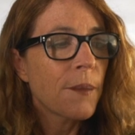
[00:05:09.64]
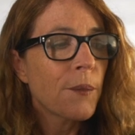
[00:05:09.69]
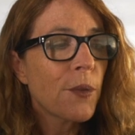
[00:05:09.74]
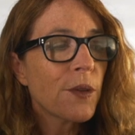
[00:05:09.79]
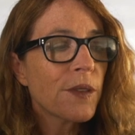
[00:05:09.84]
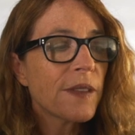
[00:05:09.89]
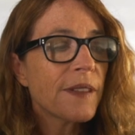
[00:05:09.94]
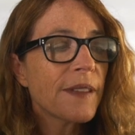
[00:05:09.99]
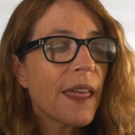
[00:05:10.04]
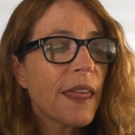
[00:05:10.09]

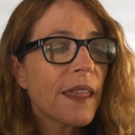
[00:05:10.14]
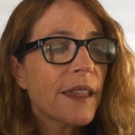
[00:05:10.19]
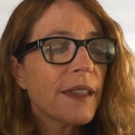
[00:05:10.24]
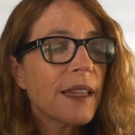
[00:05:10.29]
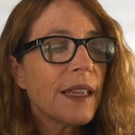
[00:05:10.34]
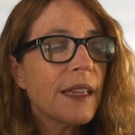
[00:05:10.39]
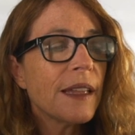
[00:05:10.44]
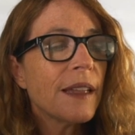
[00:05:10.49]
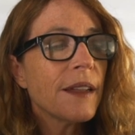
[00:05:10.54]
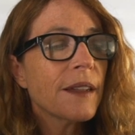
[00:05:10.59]

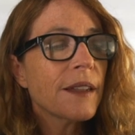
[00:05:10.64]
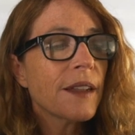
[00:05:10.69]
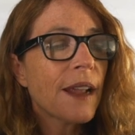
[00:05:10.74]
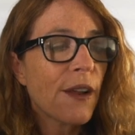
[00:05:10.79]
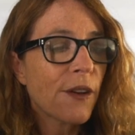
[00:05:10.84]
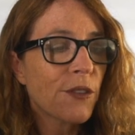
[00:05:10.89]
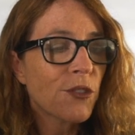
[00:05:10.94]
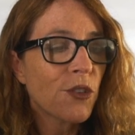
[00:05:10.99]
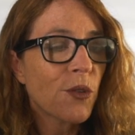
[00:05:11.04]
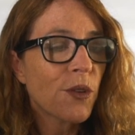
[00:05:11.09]
Personality
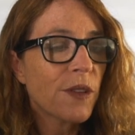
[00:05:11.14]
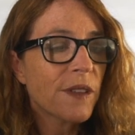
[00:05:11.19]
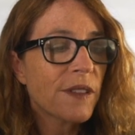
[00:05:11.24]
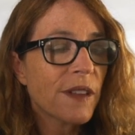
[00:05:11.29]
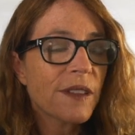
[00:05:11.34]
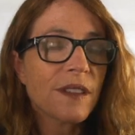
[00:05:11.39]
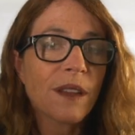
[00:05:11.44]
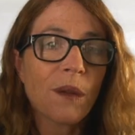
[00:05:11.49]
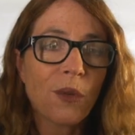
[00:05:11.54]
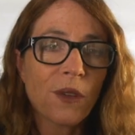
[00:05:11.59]

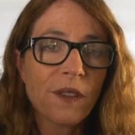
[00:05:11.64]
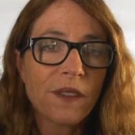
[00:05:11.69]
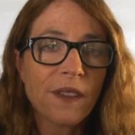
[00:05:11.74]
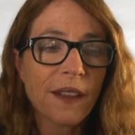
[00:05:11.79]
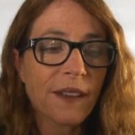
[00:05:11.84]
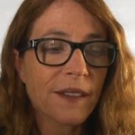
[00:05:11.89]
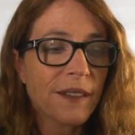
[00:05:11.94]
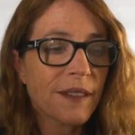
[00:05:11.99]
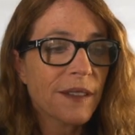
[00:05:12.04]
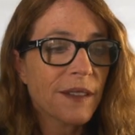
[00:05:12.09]
characteristic number
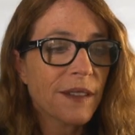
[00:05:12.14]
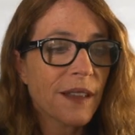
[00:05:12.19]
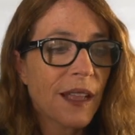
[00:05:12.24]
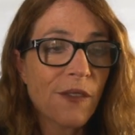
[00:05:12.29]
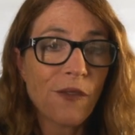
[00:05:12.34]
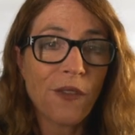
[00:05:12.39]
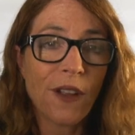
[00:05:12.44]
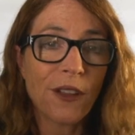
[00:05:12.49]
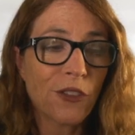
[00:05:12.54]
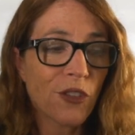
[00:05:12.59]
6,
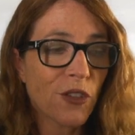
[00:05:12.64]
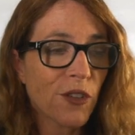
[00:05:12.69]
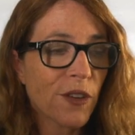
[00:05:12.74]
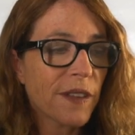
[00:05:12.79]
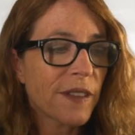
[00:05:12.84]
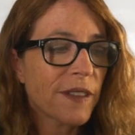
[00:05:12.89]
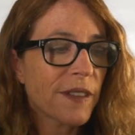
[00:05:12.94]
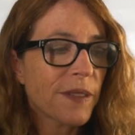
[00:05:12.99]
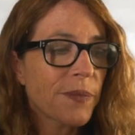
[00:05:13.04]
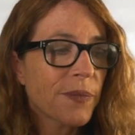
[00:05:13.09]

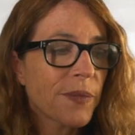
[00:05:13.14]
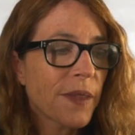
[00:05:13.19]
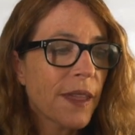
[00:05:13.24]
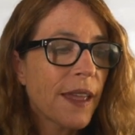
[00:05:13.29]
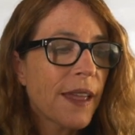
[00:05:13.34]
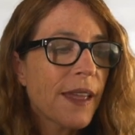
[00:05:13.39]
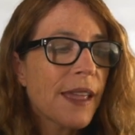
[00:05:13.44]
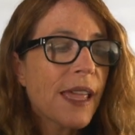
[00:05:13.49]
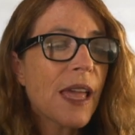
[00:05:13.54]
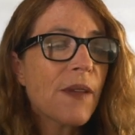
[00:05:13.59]
adventurous.
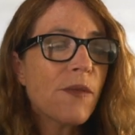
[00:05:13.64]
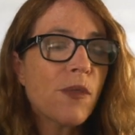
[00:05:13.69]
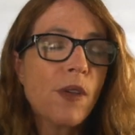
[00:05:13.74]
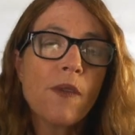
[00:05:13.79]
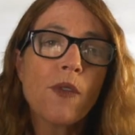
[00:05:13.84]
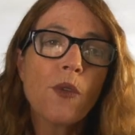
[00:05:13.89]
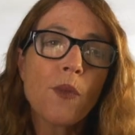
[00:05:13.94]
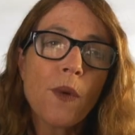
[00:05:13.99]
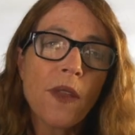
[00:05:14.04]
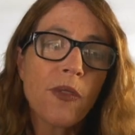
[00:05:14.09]
Hey, have you
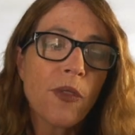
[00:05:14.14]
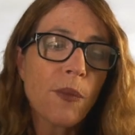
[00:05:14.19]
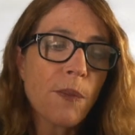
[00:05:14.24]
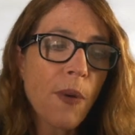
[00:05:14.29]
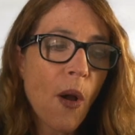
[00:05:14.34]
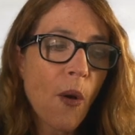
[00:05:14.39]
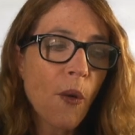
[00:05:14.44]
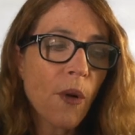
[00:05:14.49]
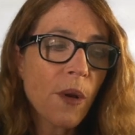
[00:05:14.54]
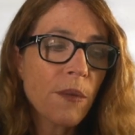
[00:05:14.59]
ever read the
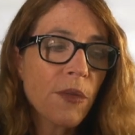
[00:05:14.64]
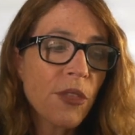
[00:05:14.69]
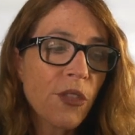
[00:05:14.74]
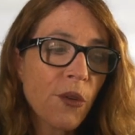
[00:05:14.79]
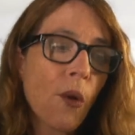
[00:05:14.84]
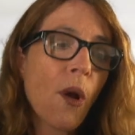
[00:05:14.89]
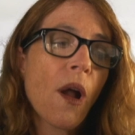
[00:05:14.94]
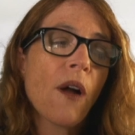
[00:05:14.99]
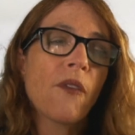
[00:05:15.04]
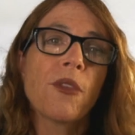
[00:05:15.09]
poem,
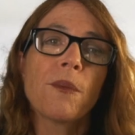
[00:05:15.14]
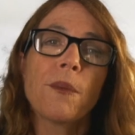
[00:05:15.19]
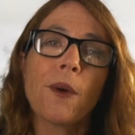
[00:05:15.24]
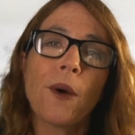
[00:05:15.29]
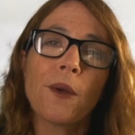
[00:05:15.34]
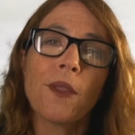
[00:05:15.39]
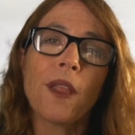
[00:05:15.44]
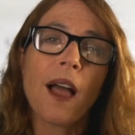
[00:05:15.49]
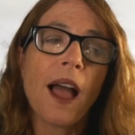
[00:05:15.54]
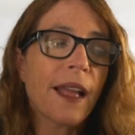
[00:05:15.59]
Throw Off the
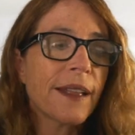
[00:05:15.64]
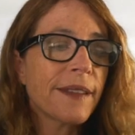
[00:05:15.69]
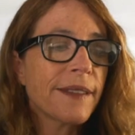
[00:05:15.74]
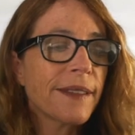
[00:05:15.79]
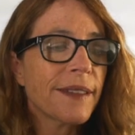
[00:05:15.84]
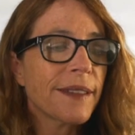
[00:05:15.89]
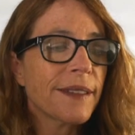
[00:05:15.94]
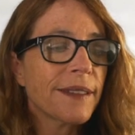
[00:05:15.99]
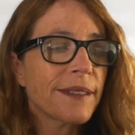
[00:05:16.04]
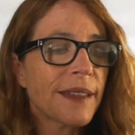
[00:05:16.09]

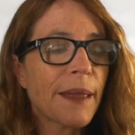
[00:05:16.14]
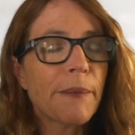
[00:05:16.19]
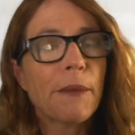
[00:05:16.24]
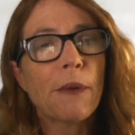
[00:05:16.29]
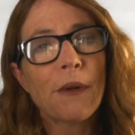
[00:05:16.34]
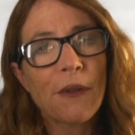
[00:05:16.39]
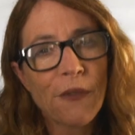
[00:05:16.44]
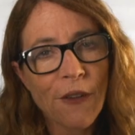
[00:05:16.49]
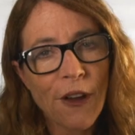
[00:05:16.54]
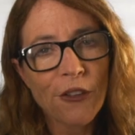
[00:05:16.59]
Bowlines? Let me
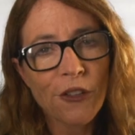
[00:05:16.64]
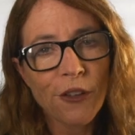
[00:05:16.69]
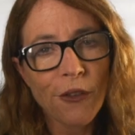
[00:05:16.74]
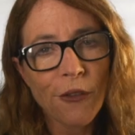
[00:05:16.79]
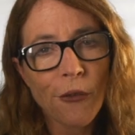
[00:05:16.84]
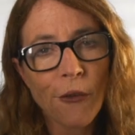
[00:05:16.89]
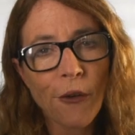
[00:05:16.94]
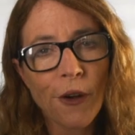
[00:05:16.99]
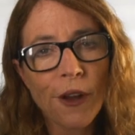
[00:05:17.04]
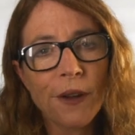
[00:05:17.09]
refresh it
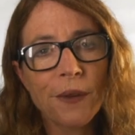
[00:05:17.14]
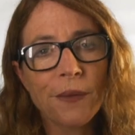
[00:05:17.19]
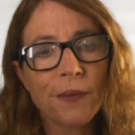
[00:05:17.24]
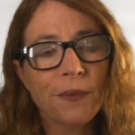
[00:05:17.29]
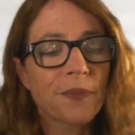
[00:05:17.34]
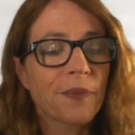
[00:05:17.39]
for you.